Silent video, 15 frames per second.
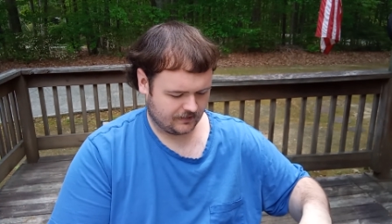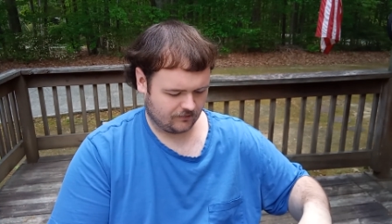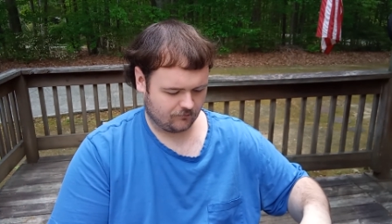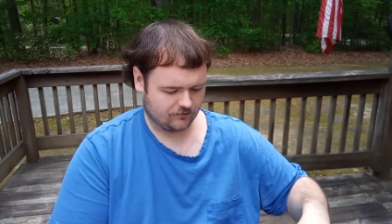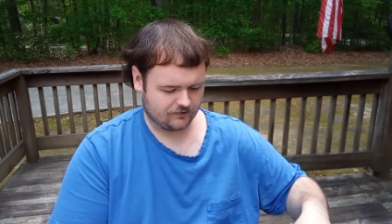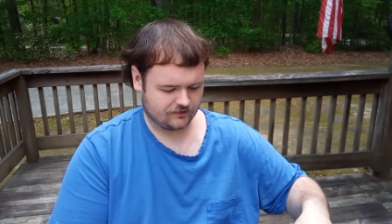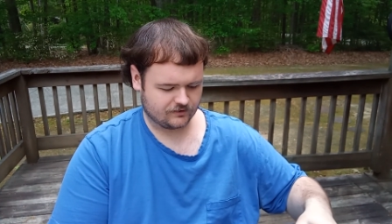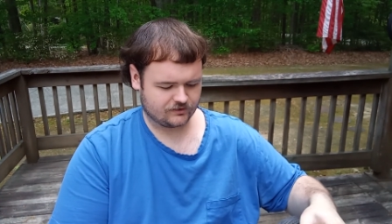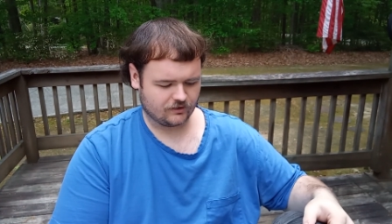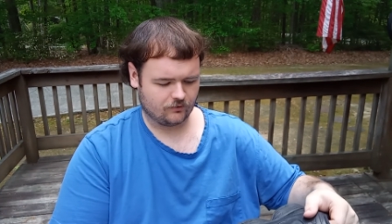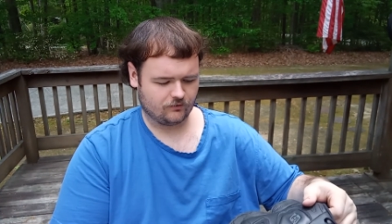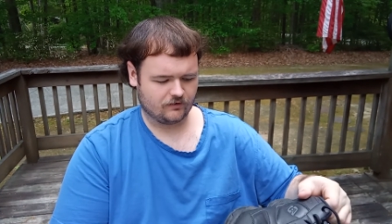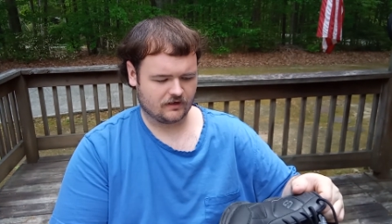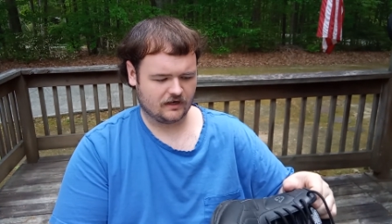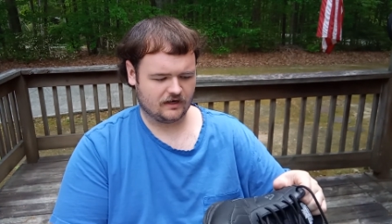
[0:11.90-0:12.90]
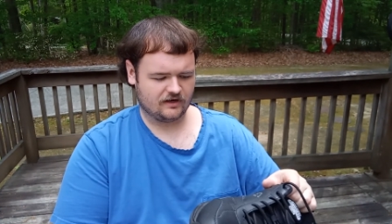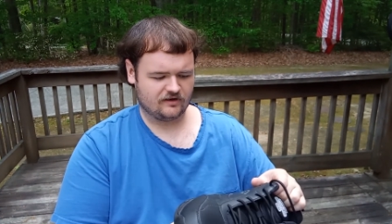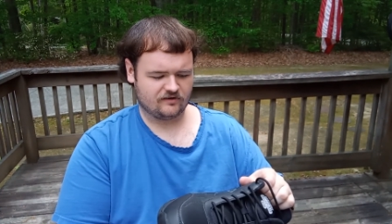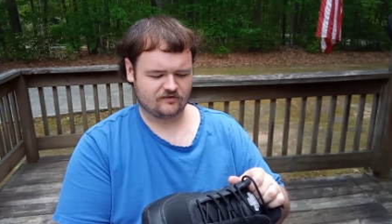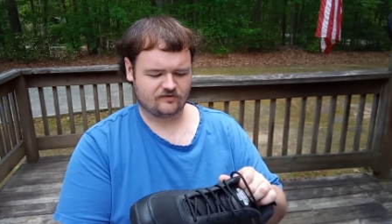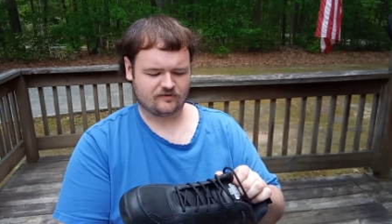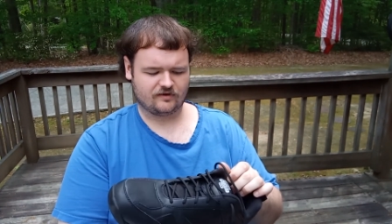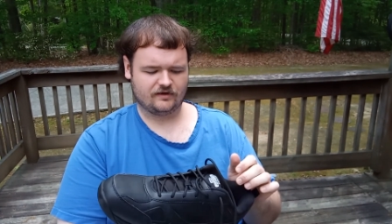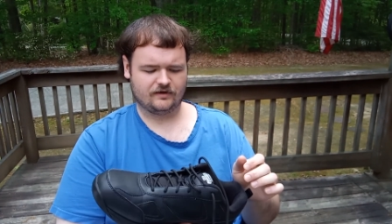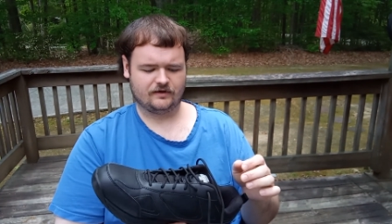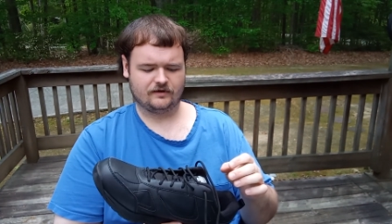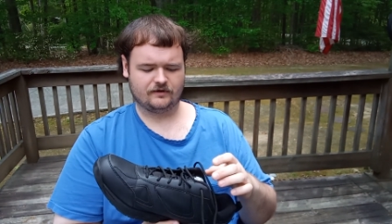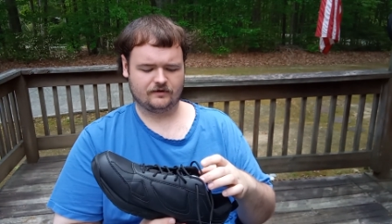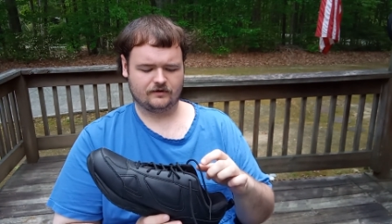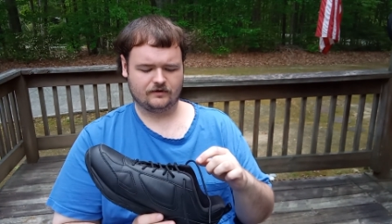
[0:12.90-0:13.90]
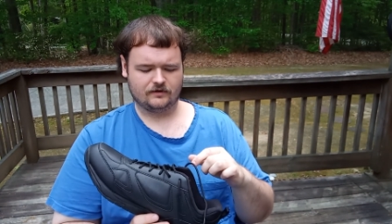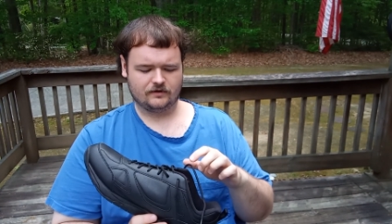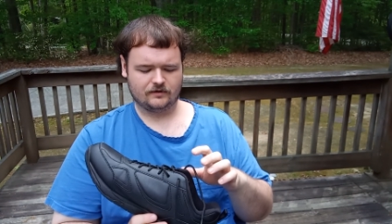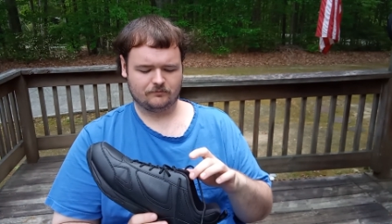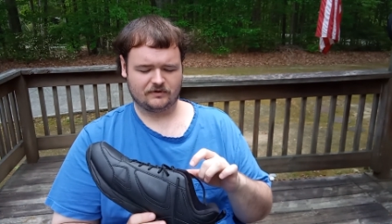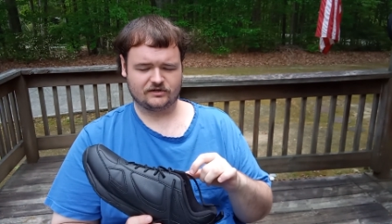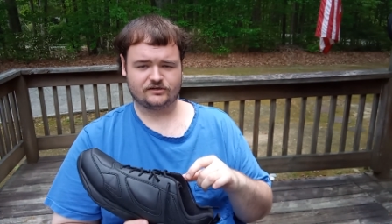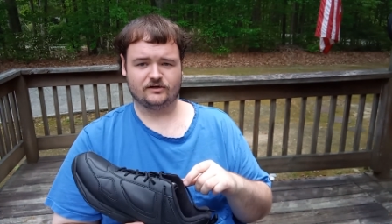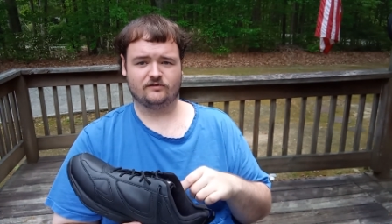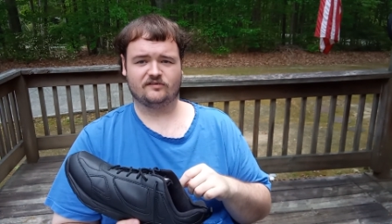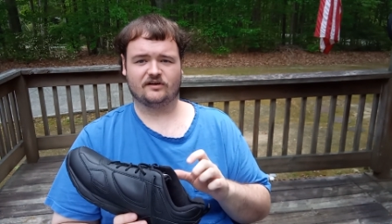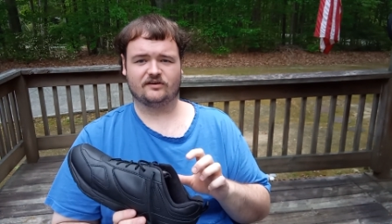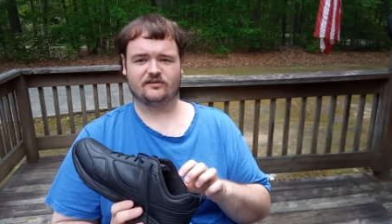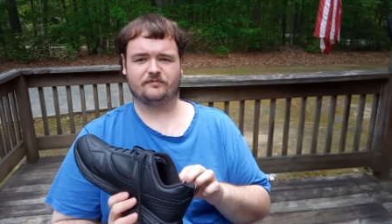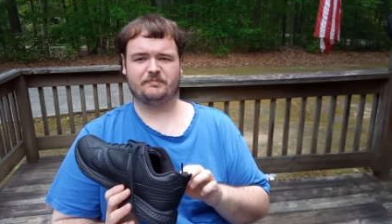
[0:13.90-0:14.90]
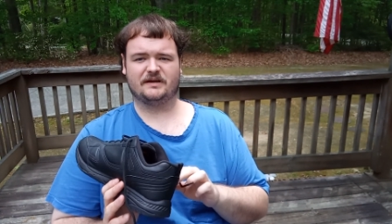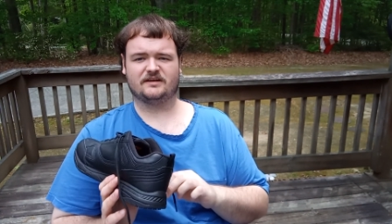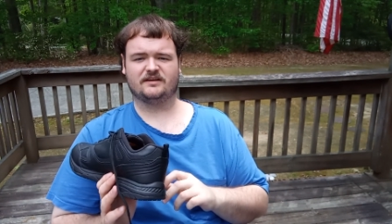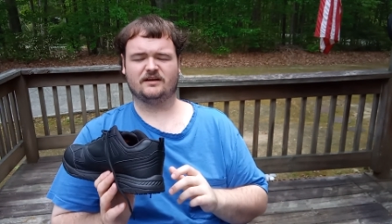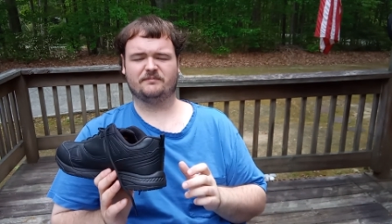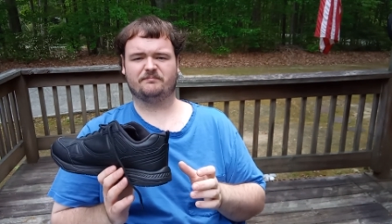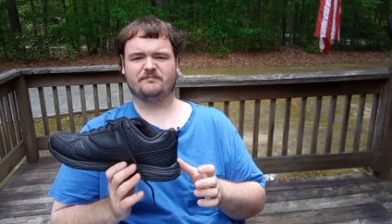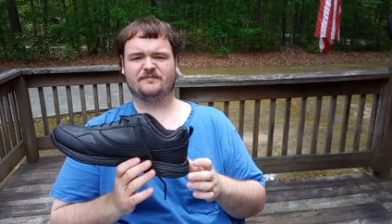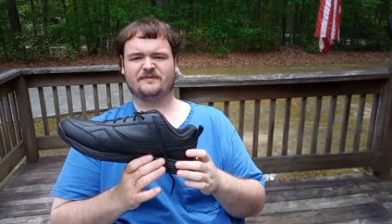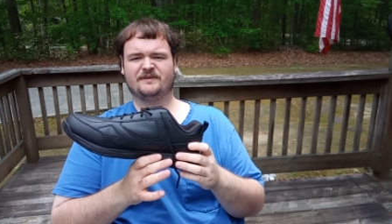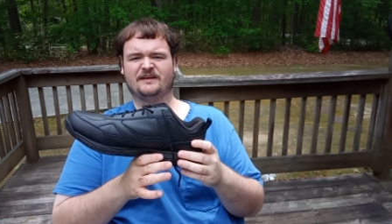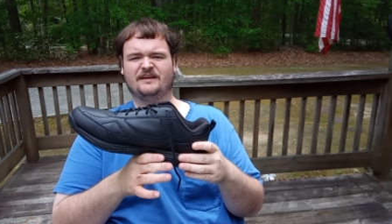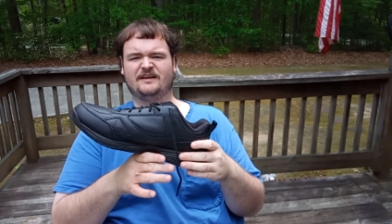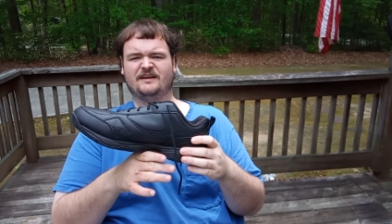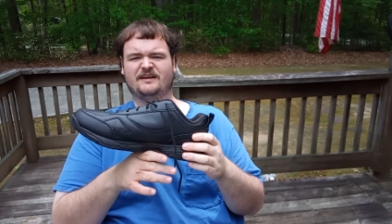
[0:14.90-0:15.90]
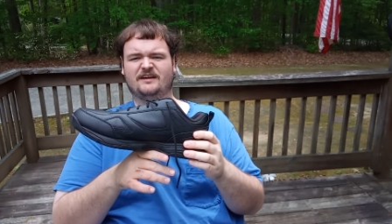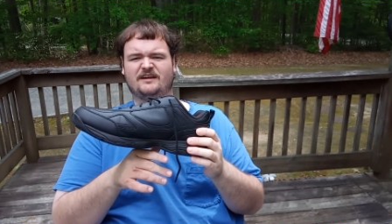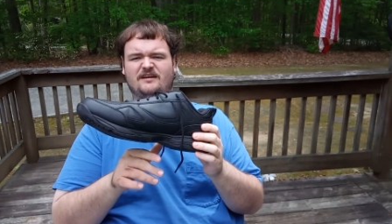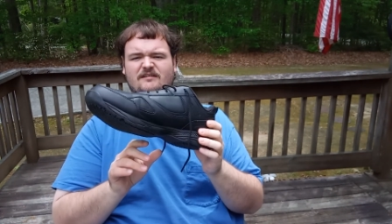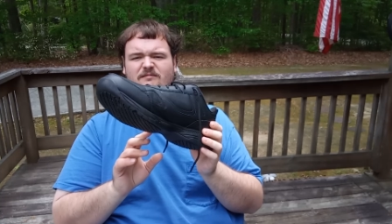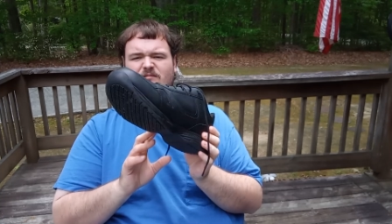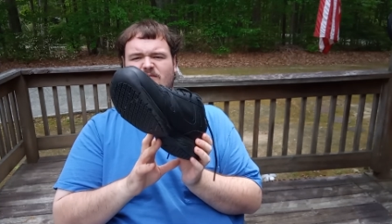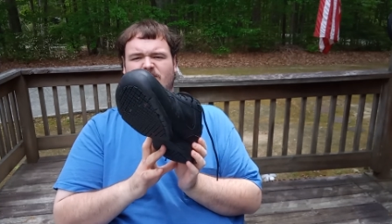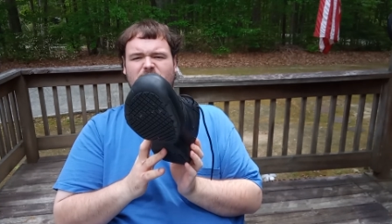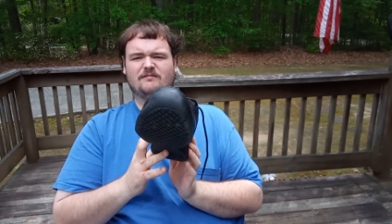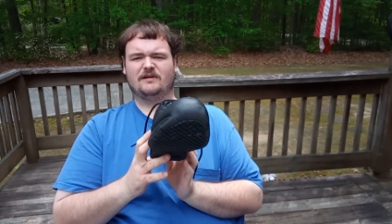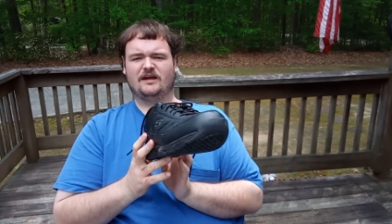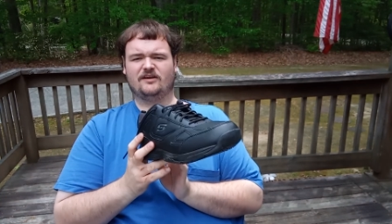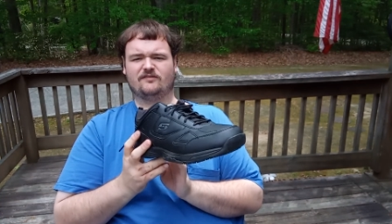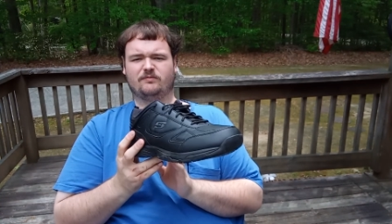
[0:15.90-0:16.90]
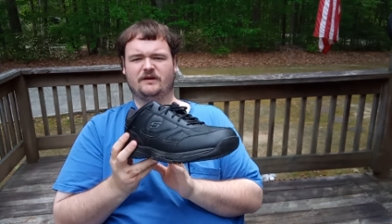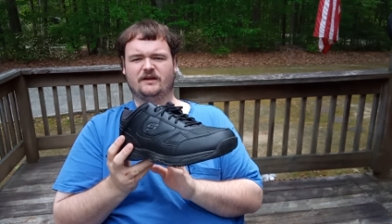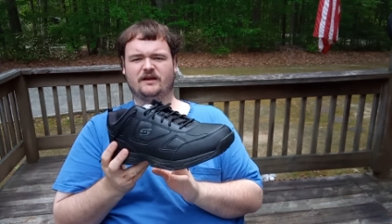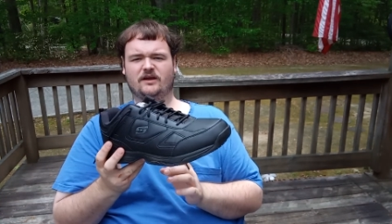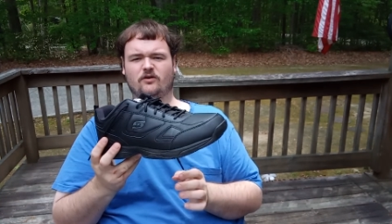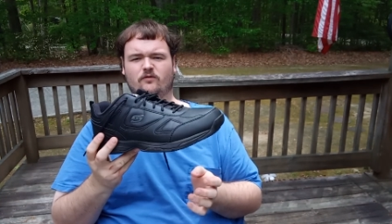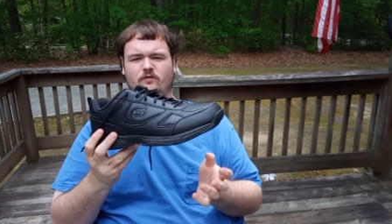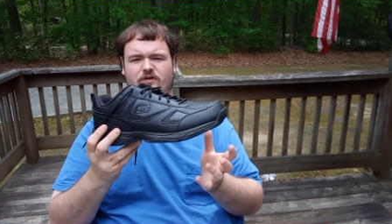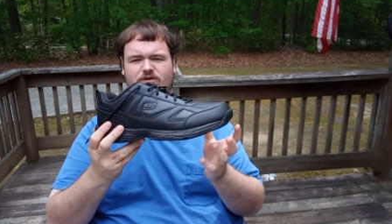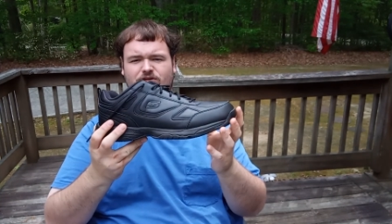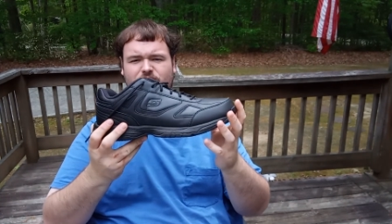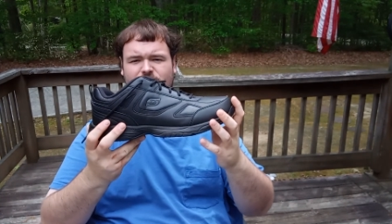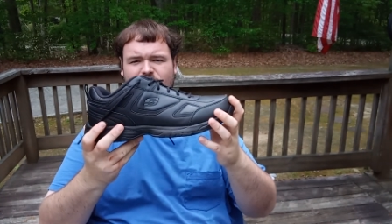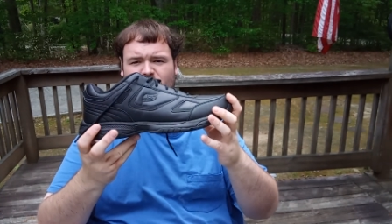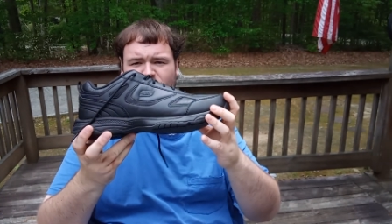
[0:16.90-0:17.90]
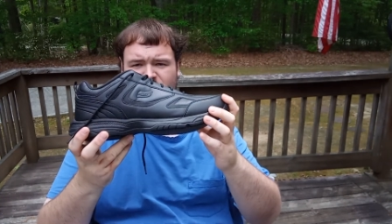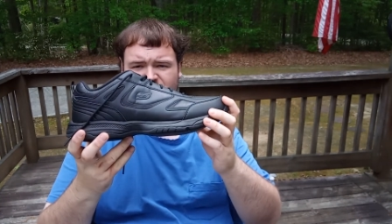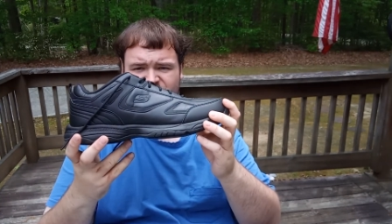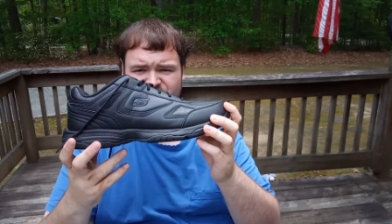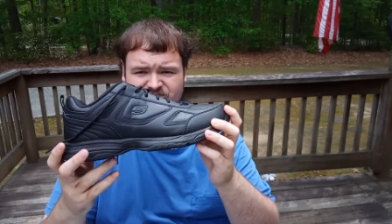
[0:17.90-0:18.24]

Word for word: I wanted to show you guys my shoes I just picked up last weekend over a shoe show.